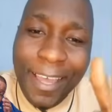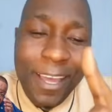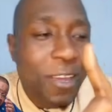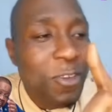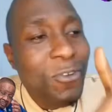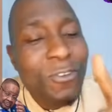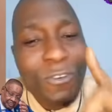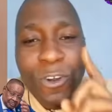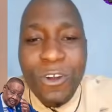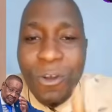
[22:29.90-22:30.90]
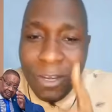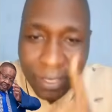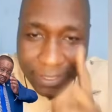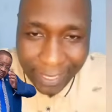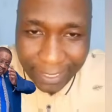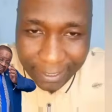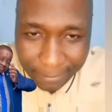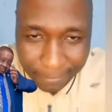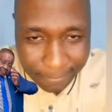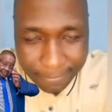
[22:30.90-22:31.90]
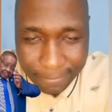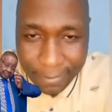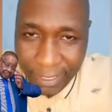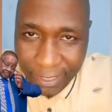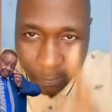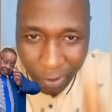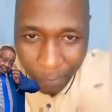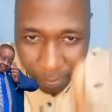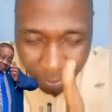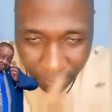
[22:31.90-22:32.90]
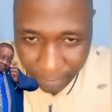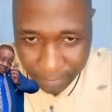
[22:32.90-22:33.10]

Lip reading: You don't know what you are saying. That's a problem with you.